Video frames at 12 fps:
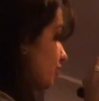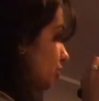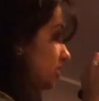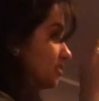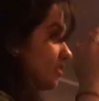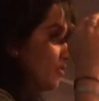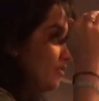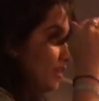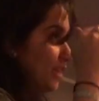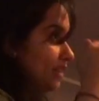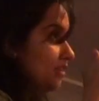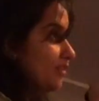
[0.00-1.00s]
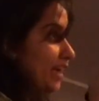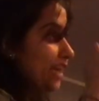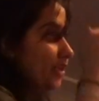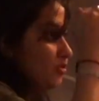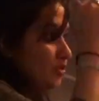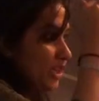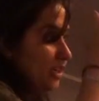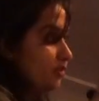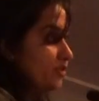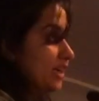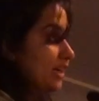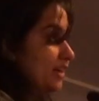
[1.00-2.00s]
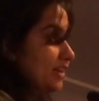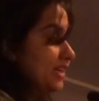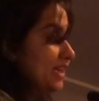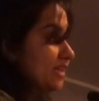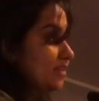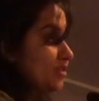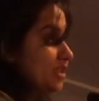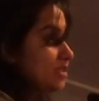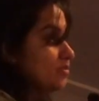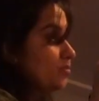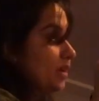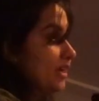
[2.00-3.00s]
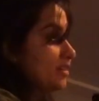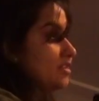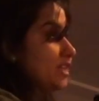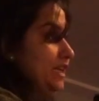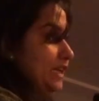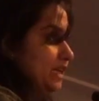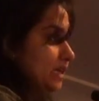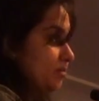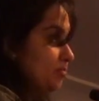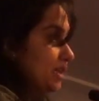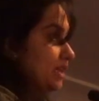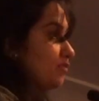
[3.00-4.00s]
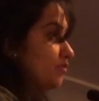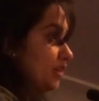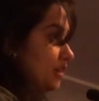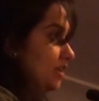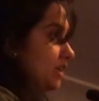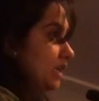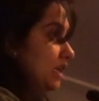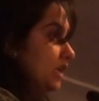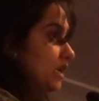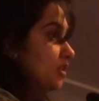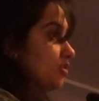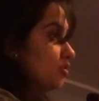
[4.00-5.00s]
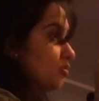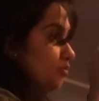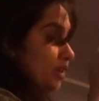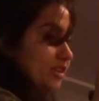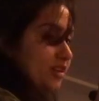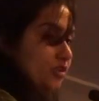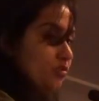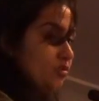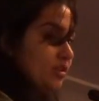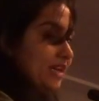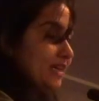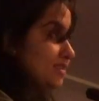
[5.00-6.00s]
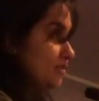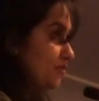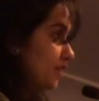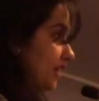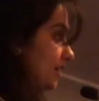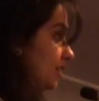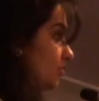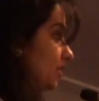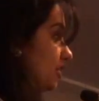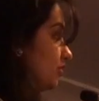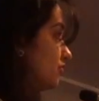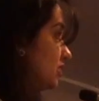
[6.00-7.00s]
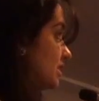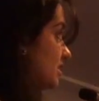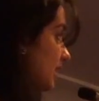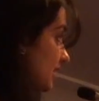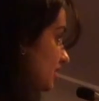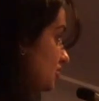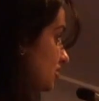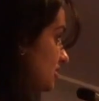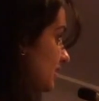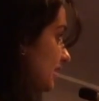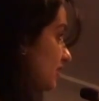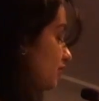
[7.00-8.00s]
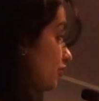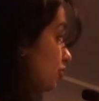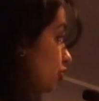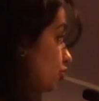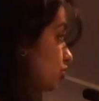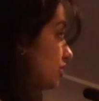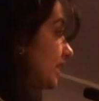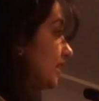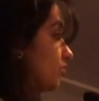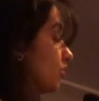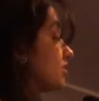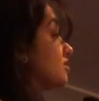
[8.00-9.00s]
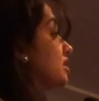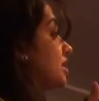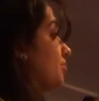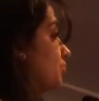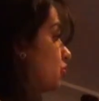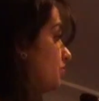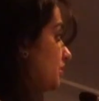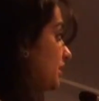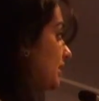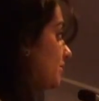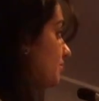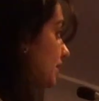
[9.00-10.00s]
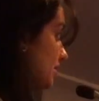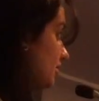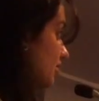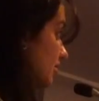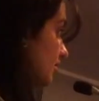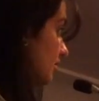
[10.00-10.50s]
What is in the value chain of the R&D activities, where does the Indian company fit? Whether you classify under one of these conditions, and if you do, then what is the appropriate method?